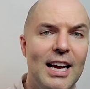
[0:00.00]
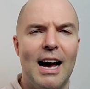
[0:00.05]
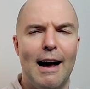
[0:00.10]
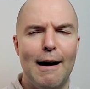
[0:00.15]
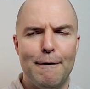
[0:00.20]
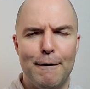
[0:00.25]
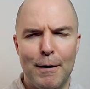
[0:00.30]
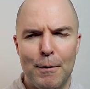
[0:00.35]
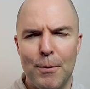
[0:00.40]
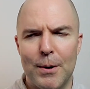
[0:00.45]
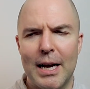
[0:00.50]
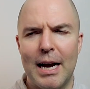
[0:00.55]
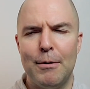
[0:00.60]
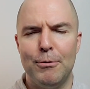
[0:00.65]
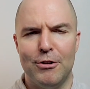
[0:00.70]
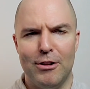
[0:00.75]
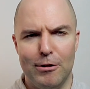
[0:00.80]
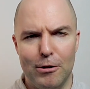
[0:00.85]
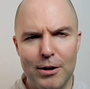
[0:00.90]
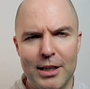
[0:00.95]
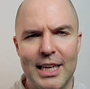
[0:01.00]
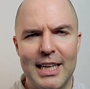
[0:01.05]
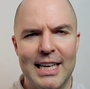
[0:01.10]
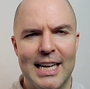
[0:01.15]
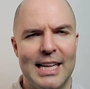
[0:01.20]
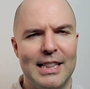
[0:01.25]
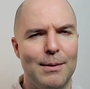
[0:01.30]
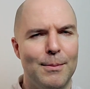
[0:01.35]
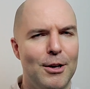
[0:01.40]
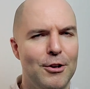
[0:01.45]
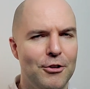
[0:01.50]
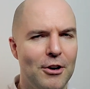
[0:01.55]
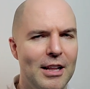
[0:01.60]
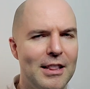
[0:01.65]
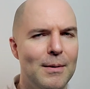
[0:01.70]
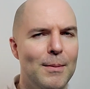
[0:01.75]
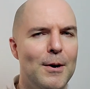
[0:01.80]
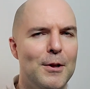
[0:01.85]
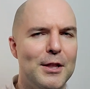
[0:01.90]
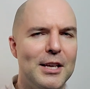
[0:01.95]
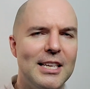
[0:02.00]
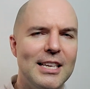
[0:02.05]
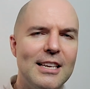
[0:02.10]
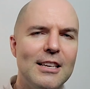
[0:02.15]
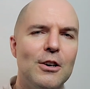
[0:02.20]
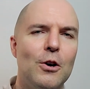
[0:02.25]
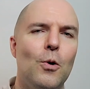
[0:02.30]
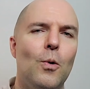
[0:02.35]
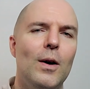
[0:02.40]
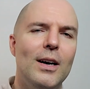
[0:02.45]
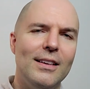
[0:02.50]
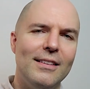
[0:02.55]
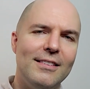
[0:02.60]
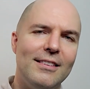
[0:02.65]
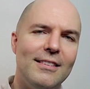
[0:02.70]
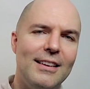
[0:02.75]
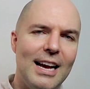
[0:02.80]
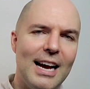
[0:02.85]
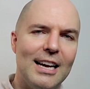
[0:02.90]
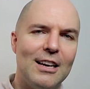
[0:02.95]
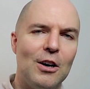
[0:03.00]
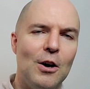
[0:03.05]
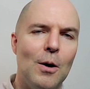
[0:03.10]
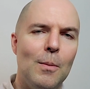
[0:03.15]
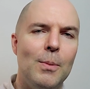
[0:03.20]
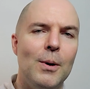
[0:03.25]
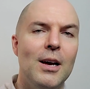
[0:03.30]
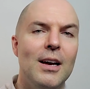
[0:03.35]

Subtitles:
I found when I was looking at them, I tried them out, they didn't quite stack up